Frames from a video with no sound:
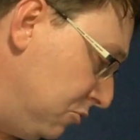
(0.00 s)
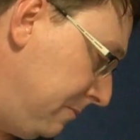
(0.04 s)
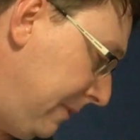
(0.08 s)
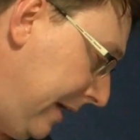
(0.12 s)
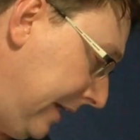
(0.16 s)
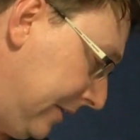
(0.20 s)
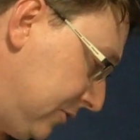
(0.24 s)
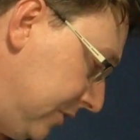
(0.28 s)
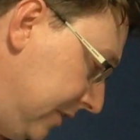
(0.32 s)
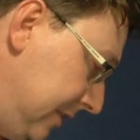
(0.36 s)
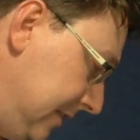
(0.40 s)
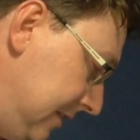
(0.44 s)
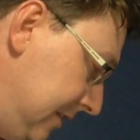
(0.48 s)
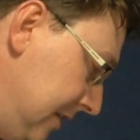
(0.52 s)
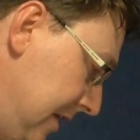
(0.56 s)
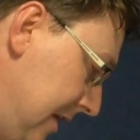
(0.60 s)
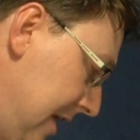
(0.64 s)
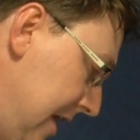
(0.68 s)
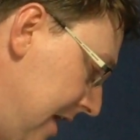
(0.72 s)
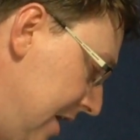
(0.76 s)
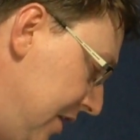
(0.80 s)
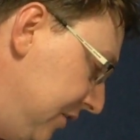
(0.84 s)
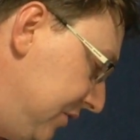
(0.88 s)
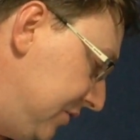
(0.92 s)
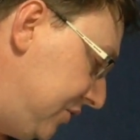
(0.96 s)
batteries.
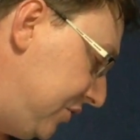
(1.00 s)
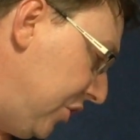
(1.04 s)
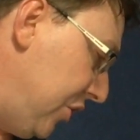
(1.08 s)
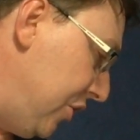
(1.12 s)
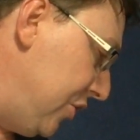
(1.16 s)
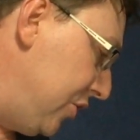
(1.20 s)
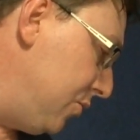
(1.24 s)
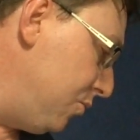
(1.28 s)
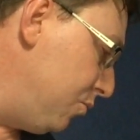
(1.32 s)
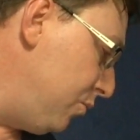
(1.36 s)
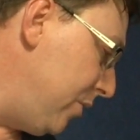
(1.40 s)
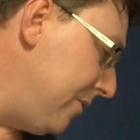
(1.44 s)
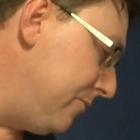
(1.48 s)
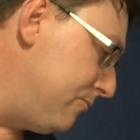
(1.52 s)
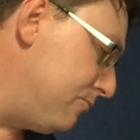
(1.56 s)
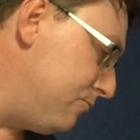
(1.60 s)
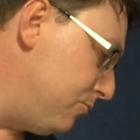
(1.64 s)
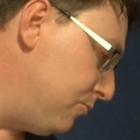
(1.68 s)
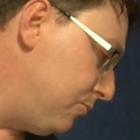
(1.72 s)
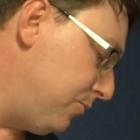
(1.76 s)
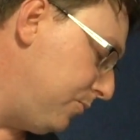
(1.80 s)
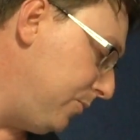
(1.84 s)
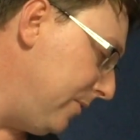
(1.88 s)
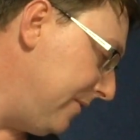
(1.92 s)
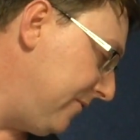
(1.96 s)
So
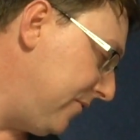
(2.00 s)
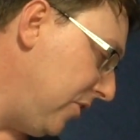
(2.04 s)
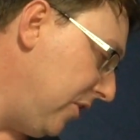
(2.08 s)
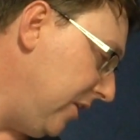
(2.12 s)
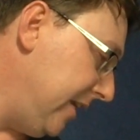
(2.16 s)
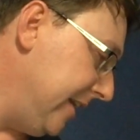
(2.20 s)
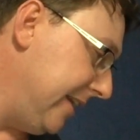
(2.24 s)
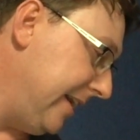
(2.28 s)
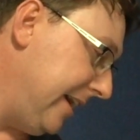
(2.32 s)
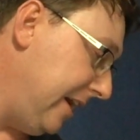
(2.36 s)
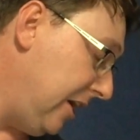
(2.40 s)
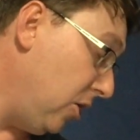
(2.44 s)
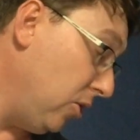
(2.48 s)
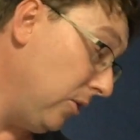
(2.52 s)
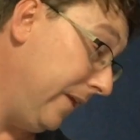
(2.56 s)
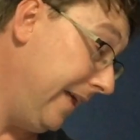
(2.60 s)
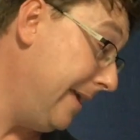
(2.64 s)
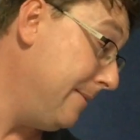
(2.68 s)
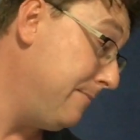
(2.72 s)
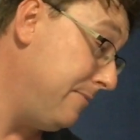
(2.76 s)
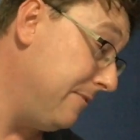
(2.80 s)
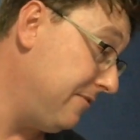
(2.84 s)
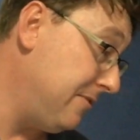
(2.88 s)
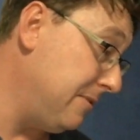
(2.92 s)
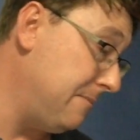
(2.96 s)
we've got a whole
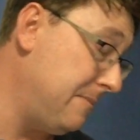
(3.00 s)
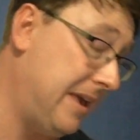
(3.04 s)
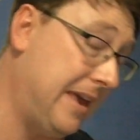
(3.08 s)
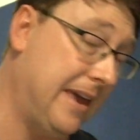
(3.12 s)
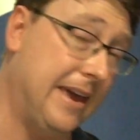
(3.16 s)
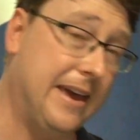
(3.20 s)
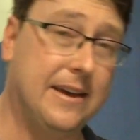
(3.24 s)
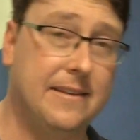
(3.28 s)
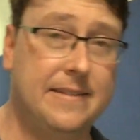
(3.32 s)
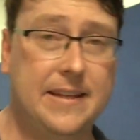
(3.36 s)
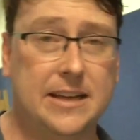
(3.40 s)
heap of them here,